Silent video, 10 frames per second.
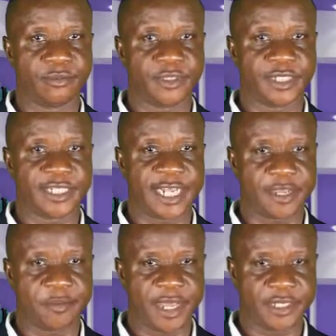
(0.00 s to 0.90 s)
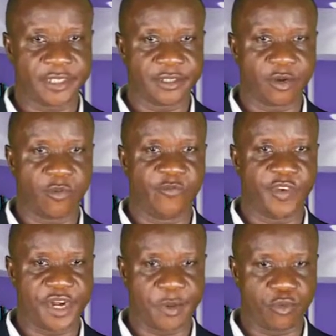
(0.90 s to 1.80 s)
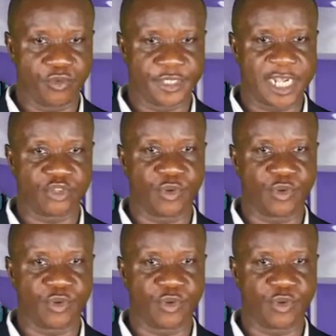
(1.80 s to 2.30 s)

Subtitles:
segments or variables that